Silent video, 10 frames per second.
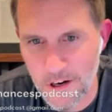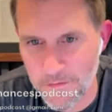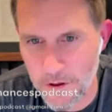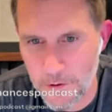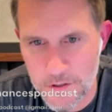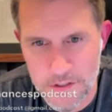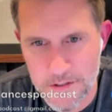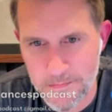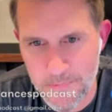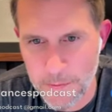of those
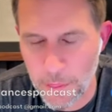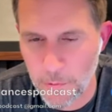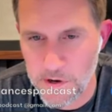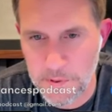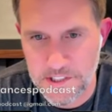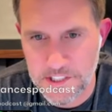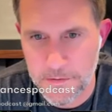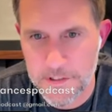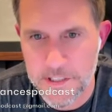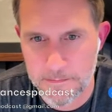maybe three
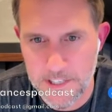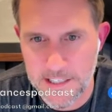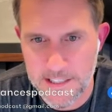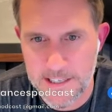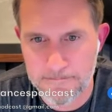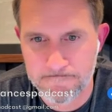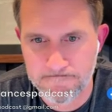platoons like that